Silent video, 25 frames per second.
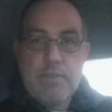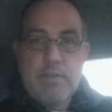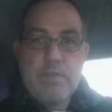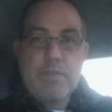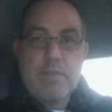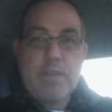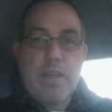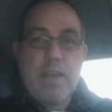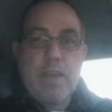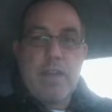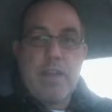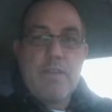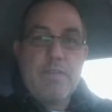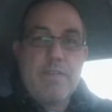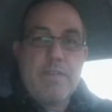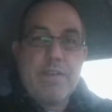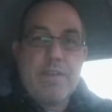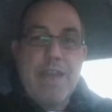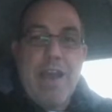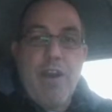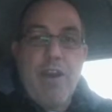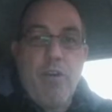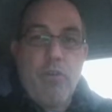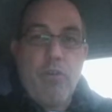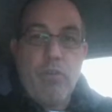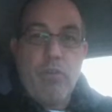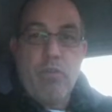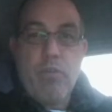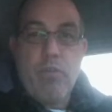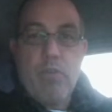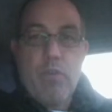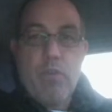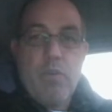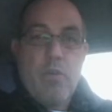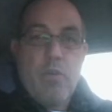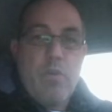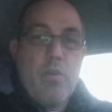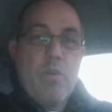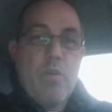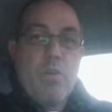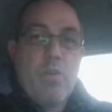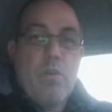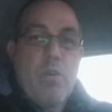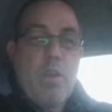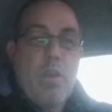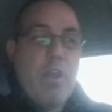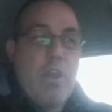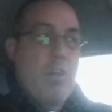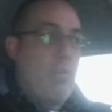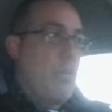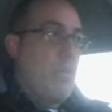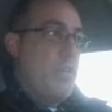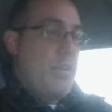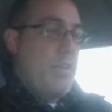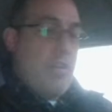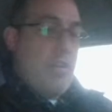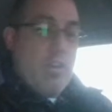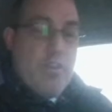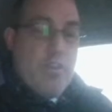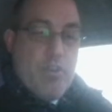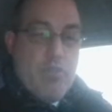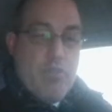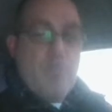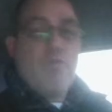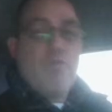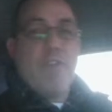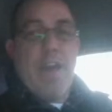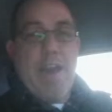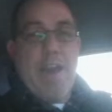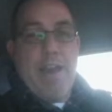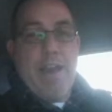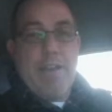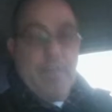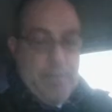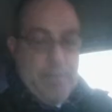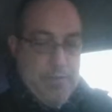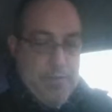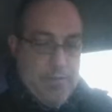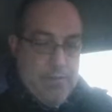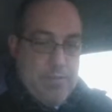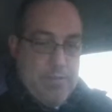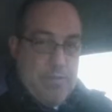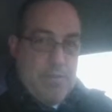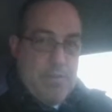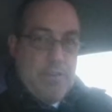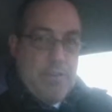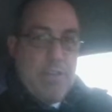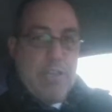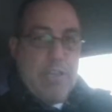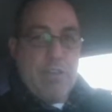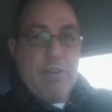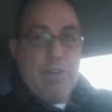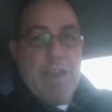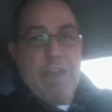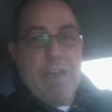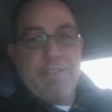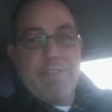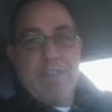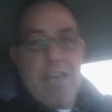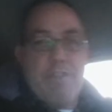Okay, now, in order to do that, you have to have